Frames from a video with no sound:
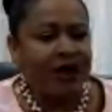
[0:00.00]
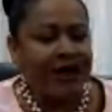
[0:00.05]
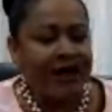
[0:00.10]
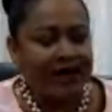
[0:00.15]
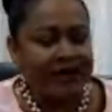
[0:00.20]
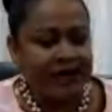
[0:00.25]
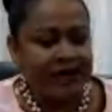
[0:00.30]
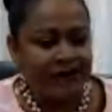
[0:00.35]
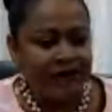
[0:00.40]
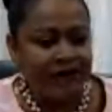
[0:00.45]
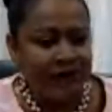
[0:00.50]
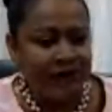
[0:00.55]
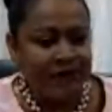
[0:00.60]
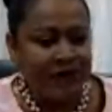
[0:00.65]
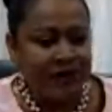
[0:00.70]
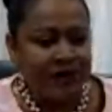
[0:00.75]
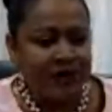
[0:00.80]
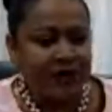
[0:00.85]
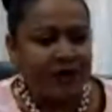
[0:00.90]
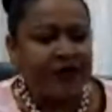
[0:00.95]
a letter from
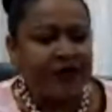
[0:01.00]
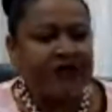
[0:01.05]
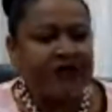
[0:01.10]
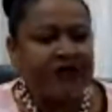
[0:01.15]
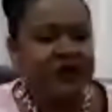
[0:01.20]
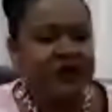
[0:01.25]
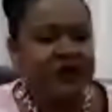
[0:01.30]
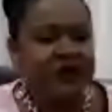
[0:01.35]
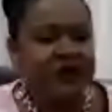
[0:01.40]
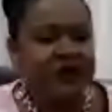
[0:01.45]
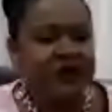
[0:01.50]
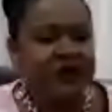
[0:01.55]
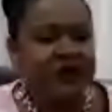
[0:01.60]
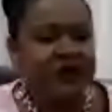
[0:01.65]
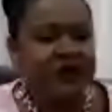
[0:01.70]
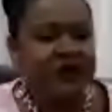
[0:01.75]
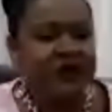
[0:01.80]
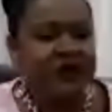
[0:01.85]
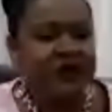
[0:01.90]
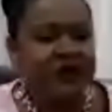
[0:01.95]
me, the
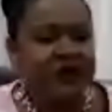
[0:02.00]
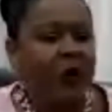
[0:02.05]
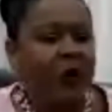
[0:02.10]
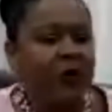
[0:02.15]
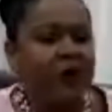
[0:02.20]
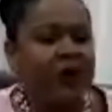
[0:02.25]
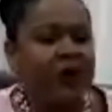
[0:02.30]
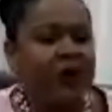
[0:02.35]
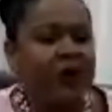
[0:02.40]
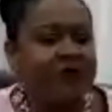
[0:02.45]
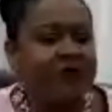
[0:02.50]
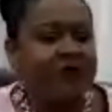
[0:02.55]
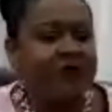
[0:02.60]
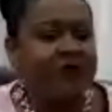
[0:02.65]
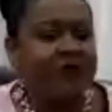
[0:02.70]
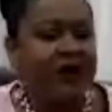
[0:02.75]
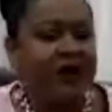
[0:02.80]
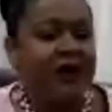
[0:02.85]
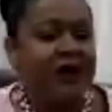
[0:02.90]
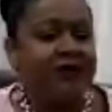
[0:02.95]
response would always
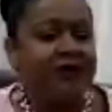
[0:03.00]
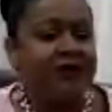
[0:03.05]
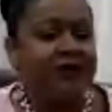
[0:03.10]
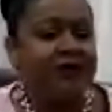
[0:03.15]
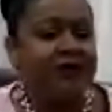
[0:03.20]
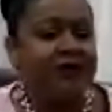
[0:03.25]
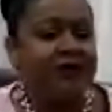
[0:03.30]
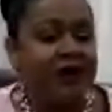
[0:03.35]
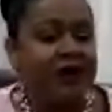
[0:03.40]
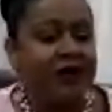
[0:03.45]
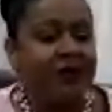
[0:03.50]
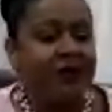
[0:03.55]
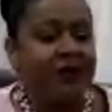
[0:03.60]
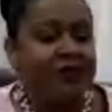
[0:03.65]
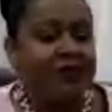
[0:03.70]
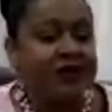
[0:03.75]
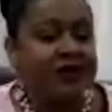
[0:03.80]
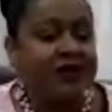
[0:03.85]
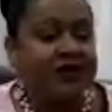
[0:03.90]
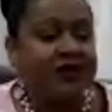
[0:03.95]
be, Dear
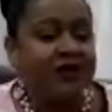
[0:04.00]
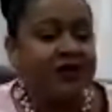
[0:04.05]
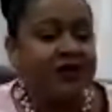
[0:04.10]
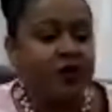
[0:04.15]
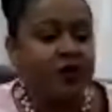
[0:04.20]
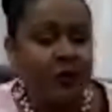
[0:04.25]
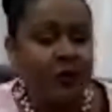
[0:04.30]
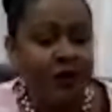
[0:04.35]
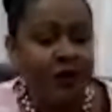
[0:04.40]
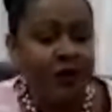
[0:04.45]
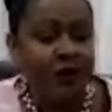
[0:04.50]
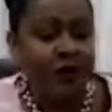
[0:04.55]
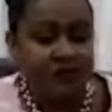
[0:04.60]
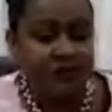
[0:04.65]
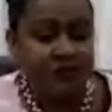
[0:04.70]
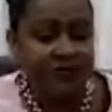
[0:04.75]
Mr. Soomer.